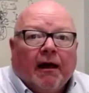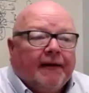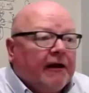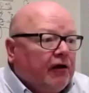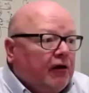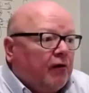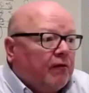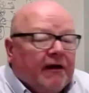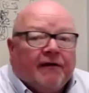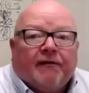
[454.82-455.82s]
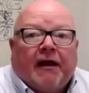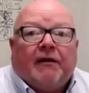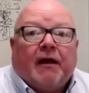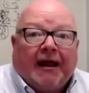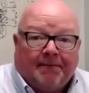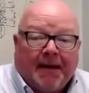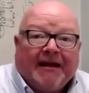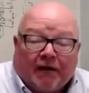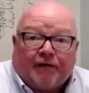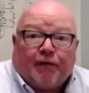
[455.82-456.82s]
And then you don't give and
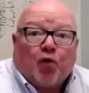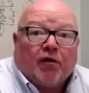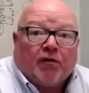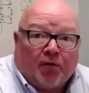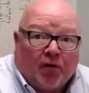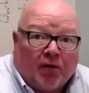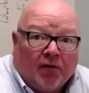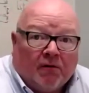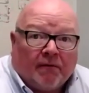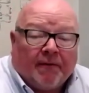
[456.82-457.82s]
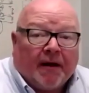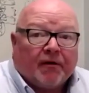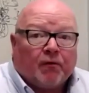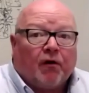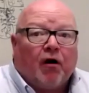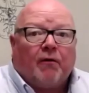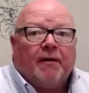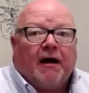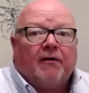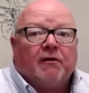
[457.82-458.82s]
make it affordable. Remember, we're all
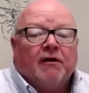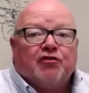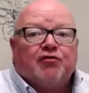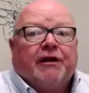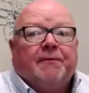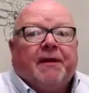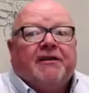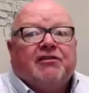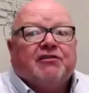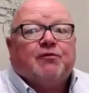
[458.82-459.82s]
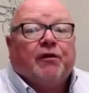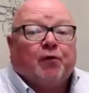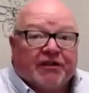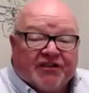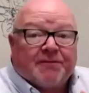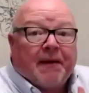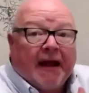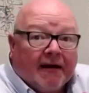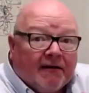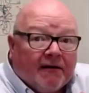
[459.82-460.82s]
about treating patients with
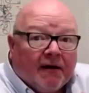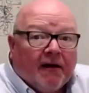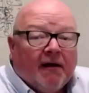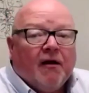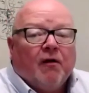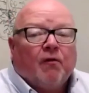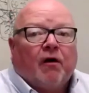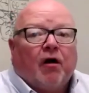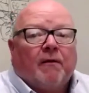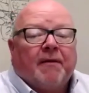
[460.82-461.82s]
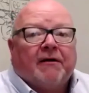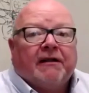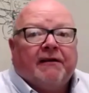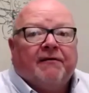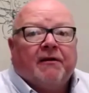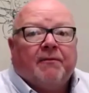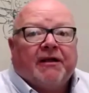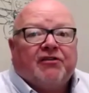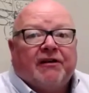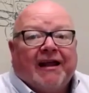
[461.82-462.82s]
respect. We're all about giving
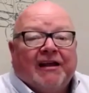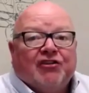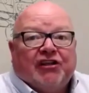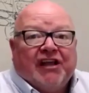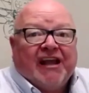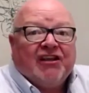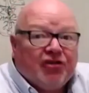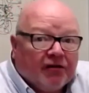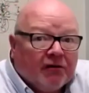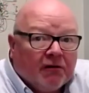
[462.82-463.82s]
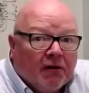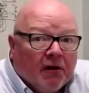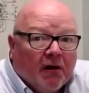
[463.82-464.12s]
patient education,